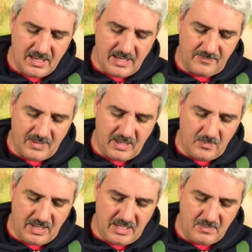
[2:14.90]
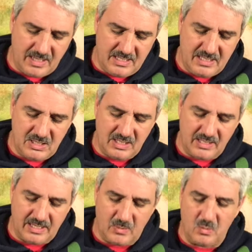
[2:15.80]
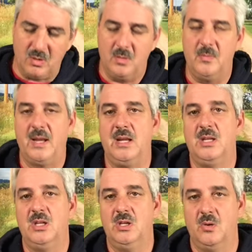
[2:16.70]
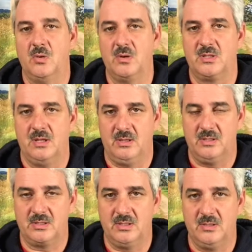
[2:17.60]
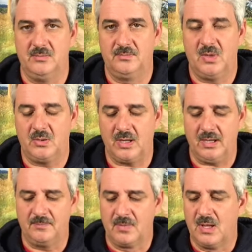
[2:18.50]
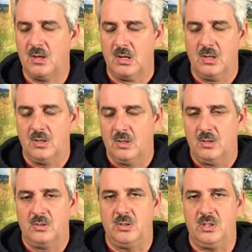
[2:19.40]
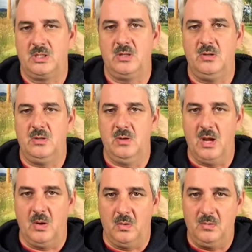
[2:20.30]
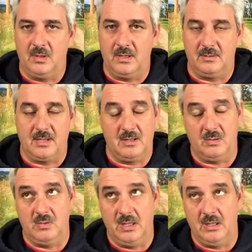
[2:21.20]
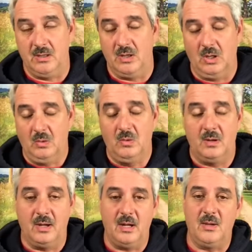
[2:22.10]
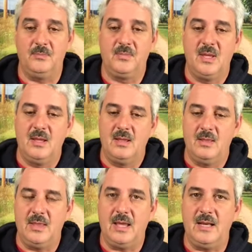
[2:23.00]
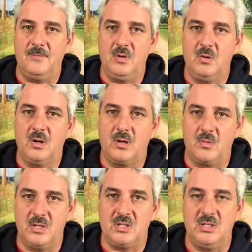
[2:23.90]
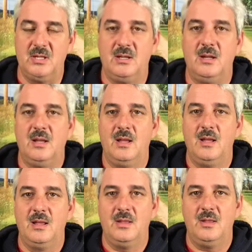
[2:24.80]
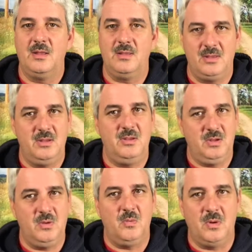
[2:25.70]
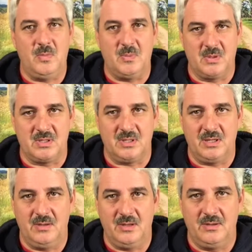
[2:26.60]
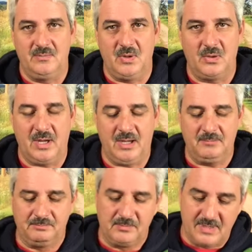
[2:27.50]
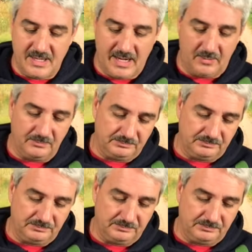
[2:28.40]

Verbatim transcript: If they obeyed my teaching, they will obey yours also. Okay? So just so you know, in case you didn't know, um, that if you are a Christian, you will be persecuted. Okay? Now,